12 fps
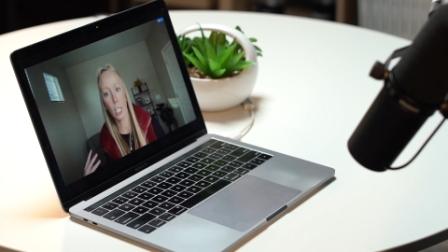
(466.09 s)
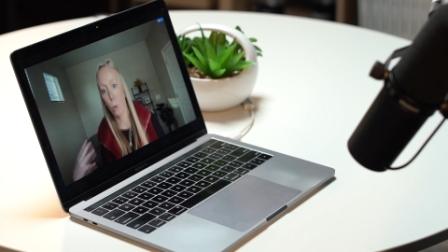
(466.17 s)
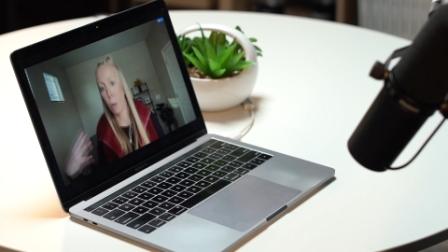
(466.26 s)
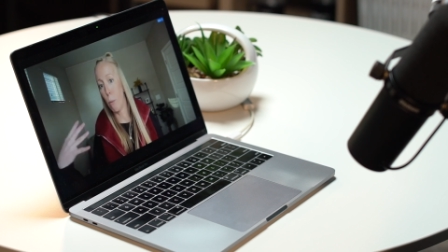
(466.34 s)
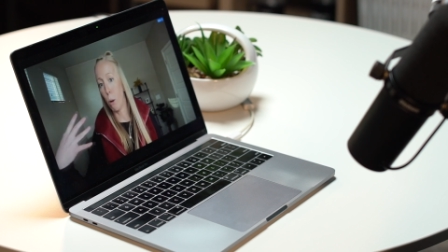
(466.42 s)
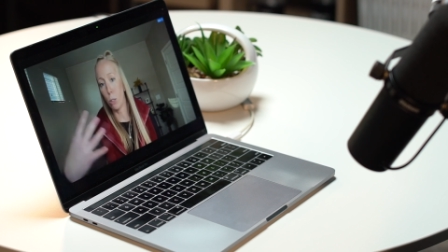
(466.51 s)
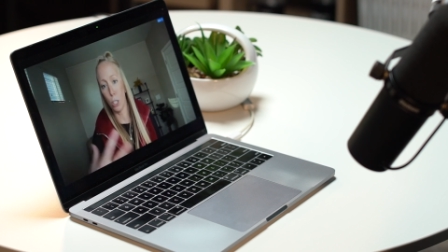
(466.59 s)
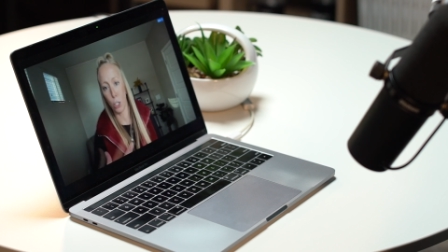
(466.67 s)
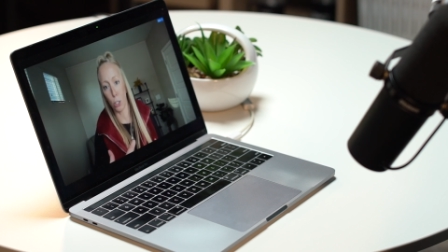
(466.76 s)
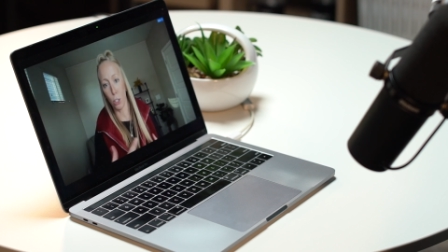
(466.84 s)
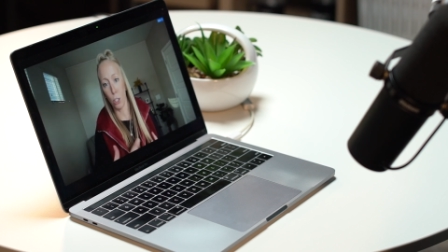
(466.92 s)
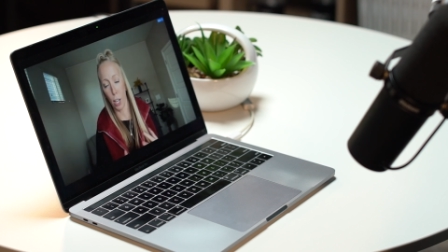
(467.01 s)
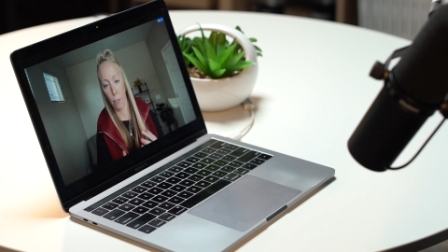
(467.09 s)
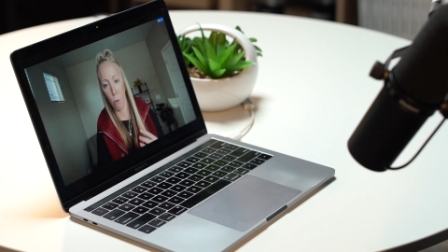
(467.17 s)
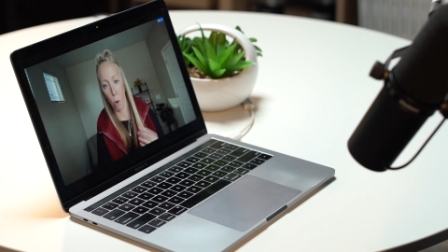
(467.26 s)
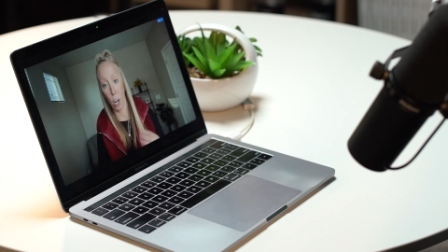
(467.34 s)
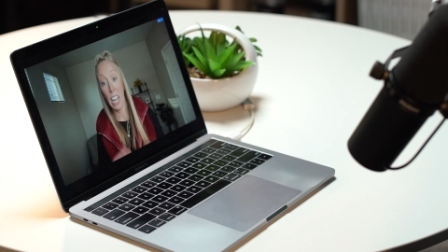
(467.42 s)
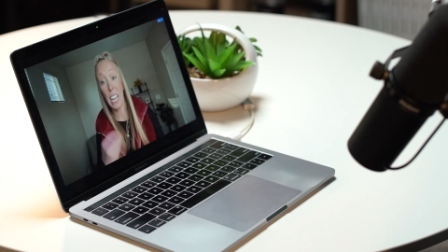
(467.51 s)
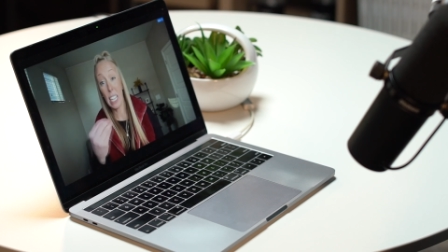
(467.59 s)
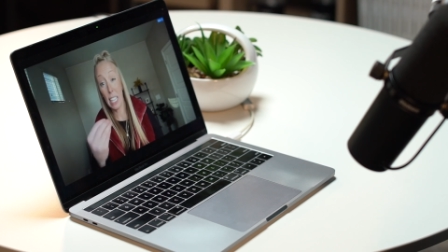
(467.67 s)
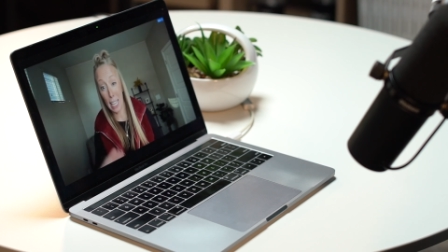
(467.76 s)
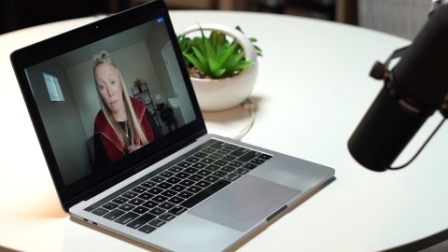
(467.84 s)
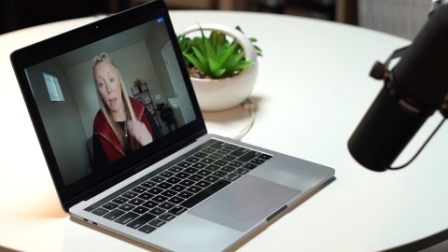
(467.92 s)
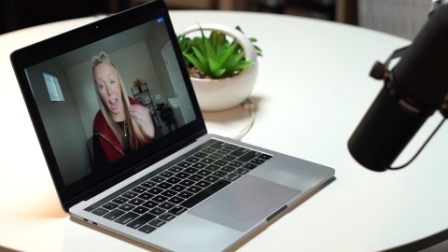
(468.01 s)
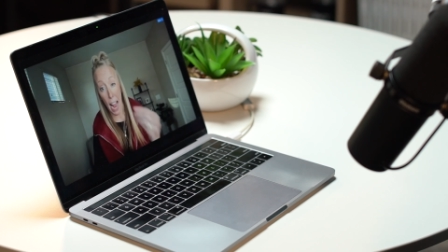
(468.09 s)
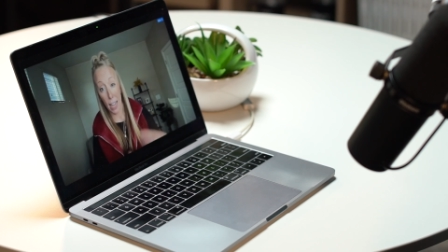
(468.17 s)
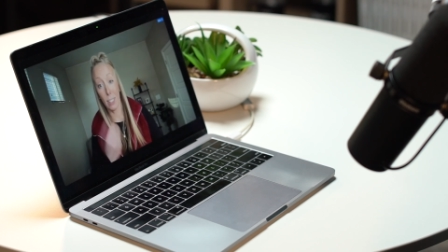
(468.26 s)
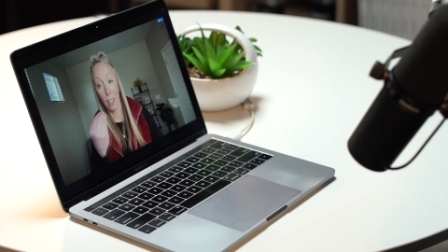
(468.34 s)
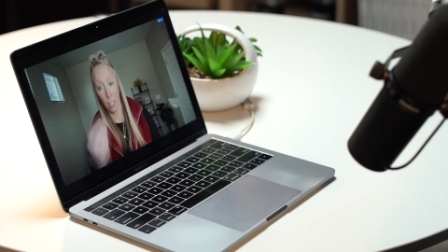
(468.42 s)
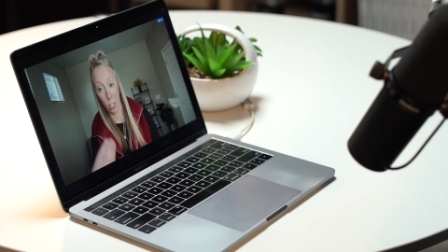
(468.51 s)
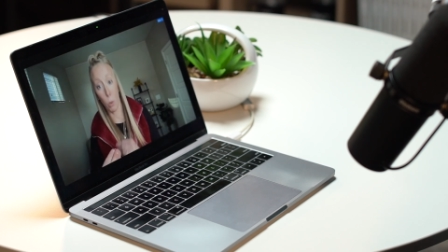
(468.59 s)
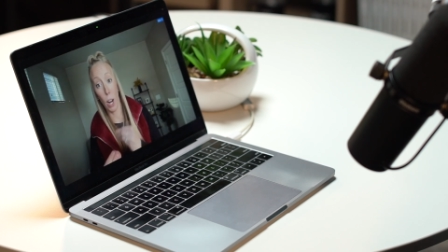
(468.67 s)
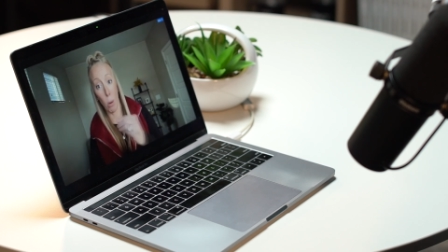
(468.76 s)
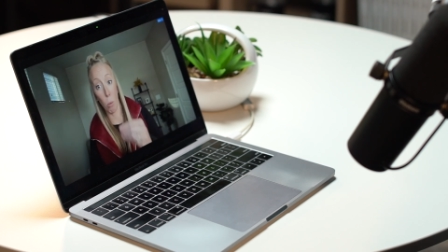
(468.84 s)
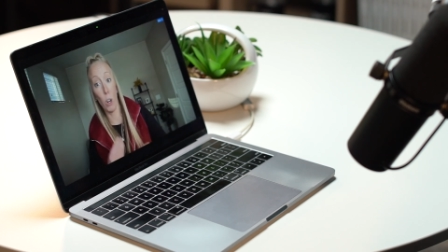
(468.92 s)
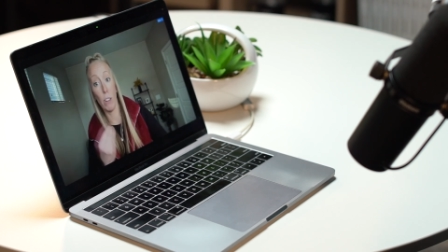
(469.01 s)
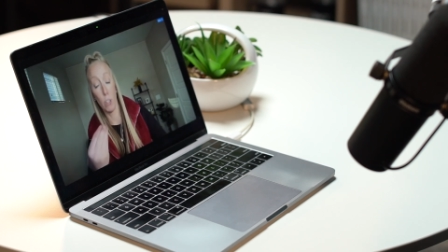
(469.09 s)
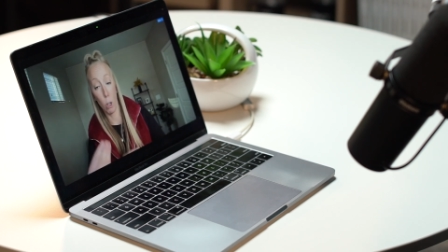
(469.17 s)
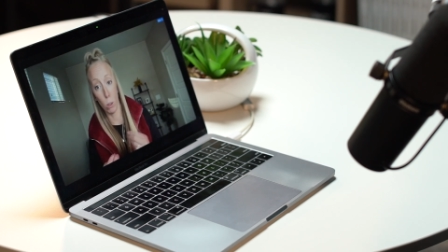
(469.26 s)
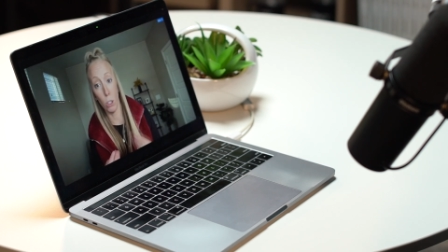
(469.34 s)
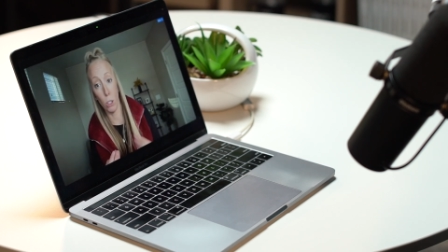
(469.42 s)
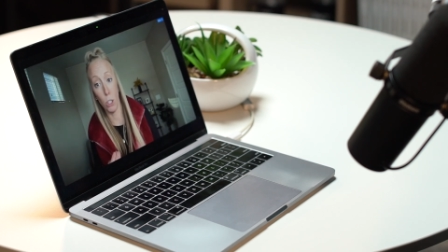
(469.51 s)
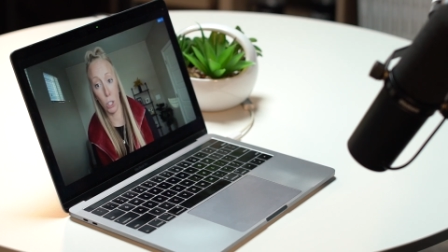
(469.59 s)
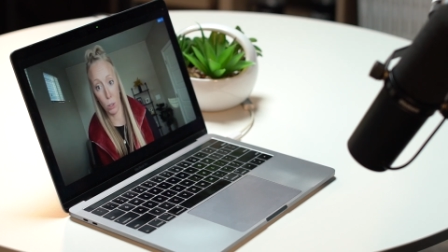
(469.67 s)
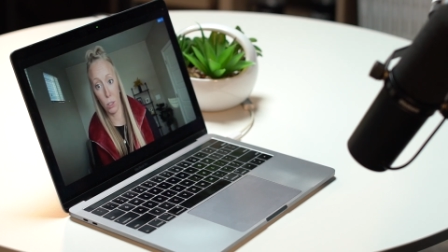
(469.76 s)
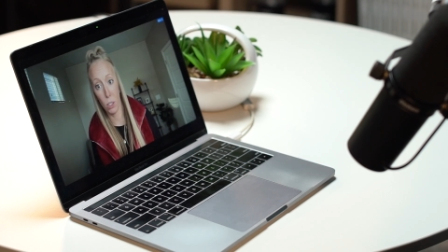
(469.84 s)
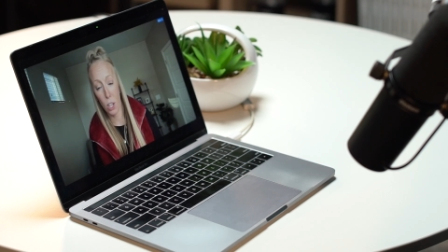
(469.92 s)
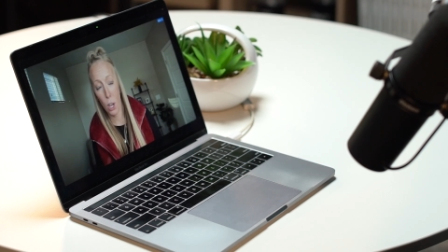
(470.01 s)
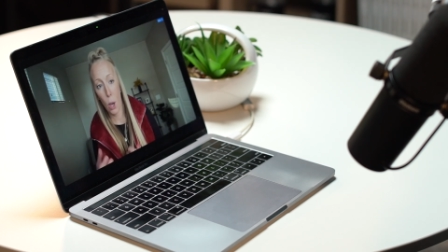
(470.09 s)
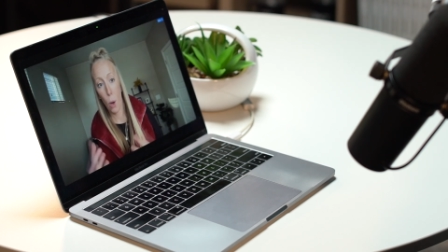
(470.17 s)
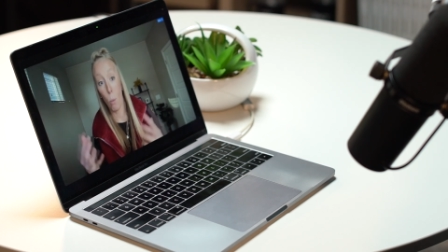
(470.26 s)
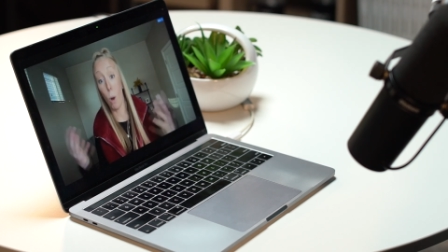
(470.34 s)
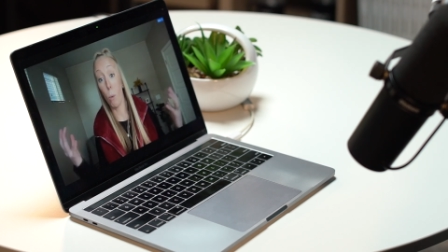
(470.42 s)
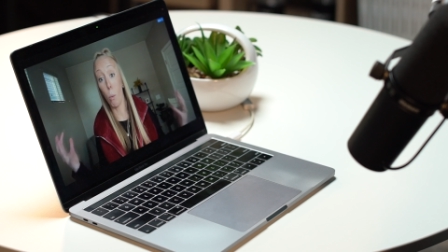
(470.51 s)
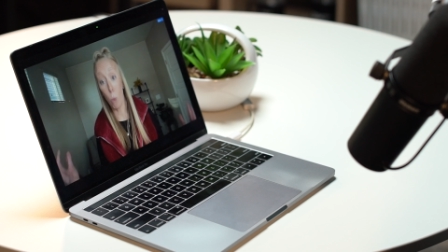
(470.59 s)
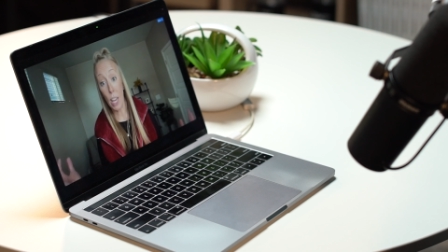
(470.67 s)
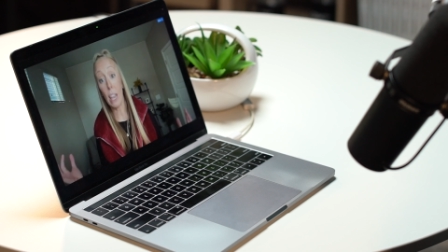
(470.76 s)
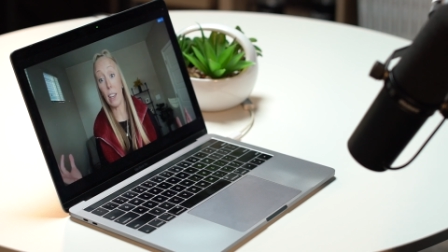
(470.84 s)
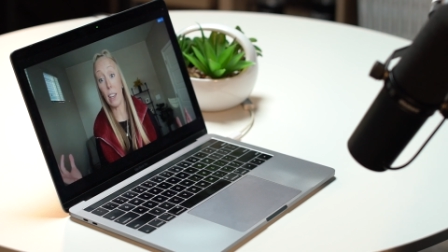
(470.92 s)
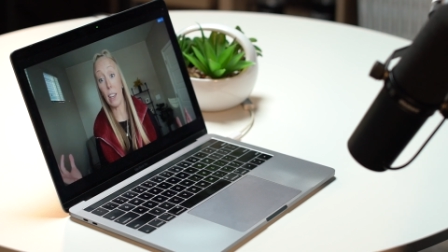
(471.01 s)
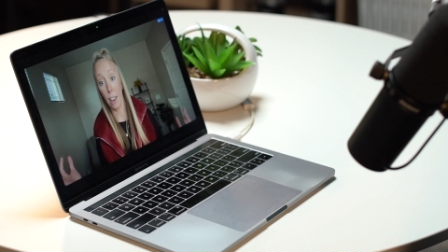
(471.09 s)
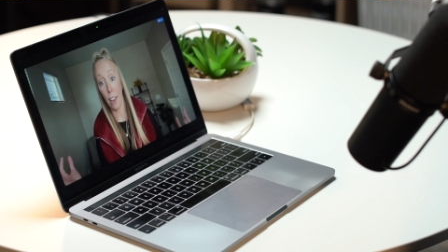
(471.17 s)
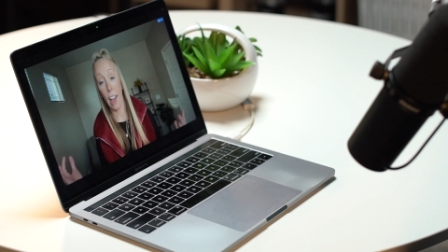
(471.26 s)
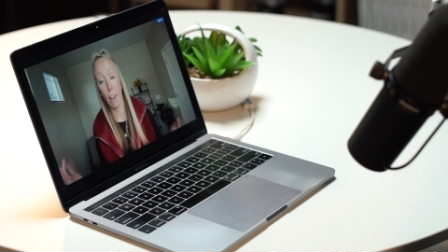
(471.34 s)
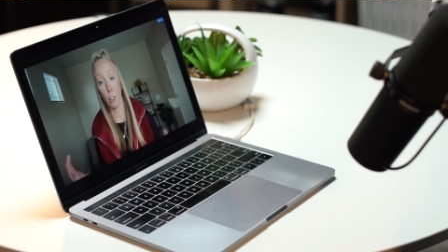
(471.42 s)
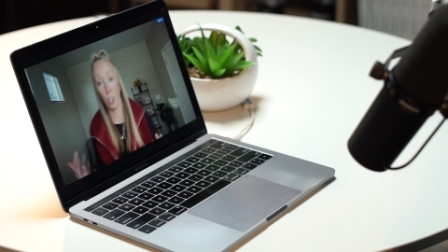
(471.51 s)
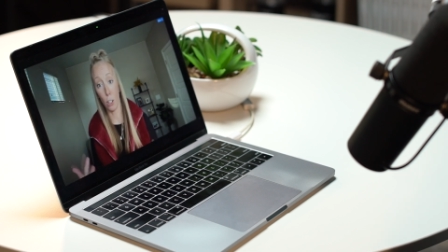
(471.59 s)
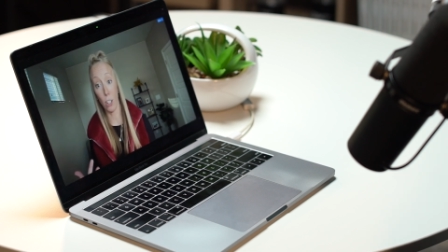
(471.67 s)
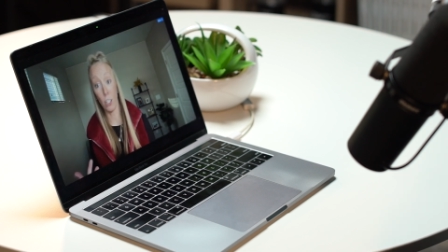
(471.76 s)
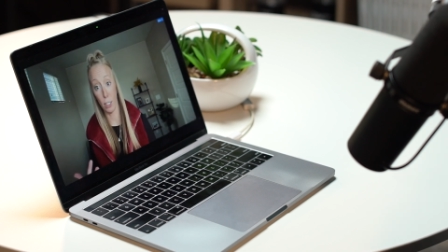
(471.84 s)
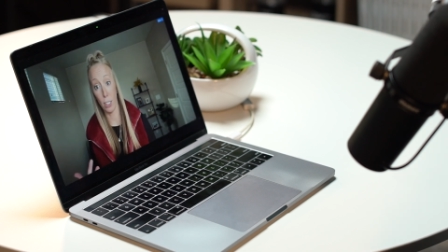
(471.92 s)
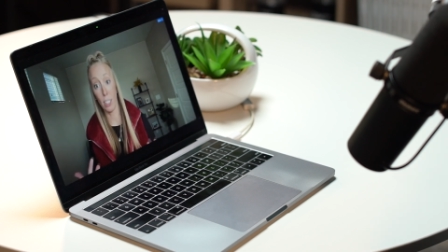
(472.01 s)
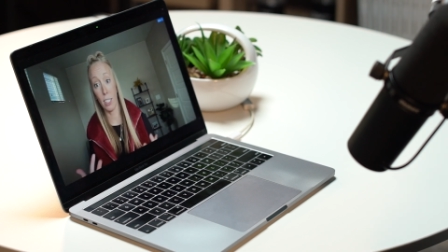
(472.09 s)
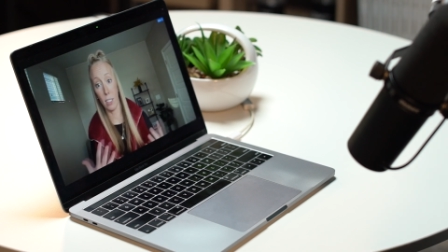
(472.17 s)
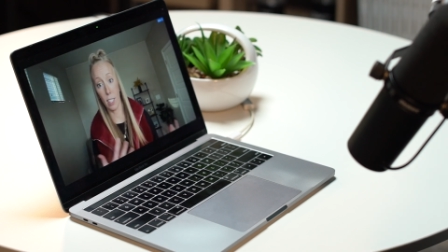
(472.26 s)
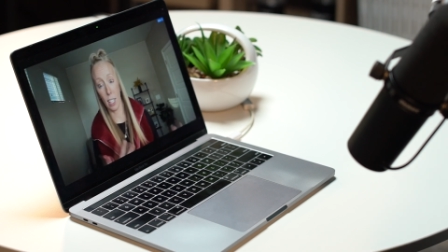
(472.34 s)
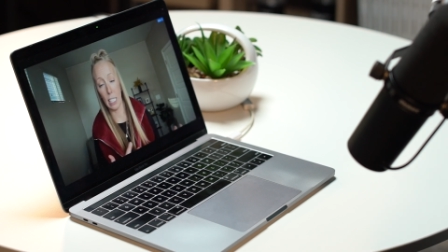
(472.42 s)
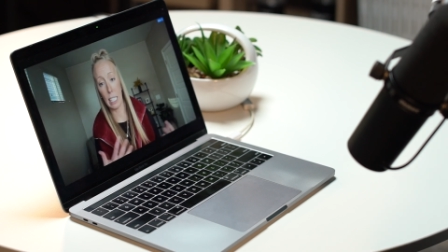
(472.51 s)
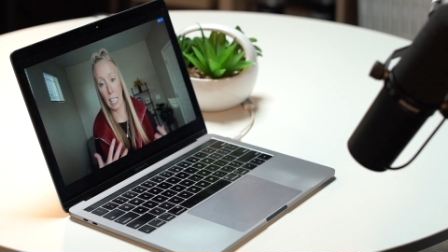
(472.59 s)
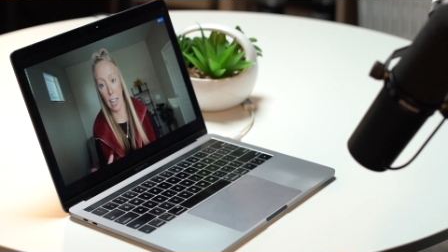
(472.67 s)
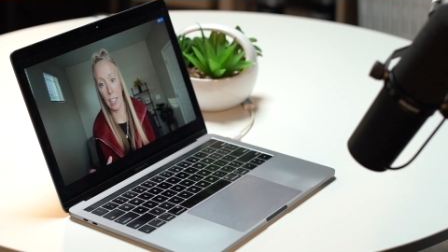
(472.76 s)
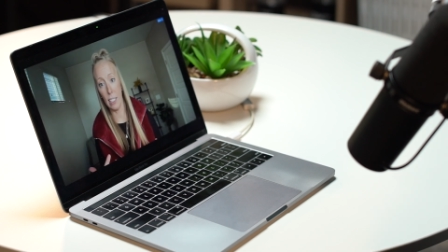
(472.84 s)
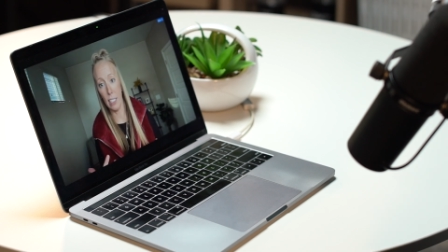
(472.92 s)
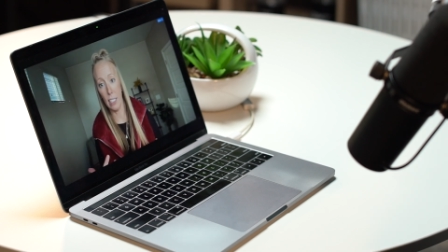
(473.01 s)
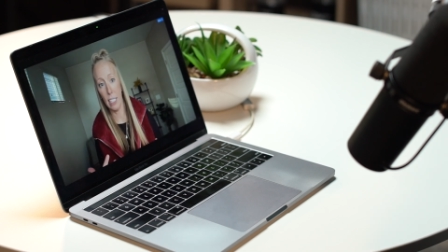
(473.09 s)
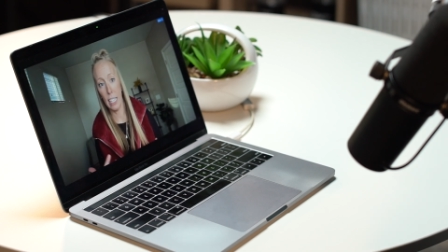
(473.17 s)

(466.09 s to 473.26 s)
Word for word: what emotion you're looking for. Keep asking is what I would have told you what we have learned since then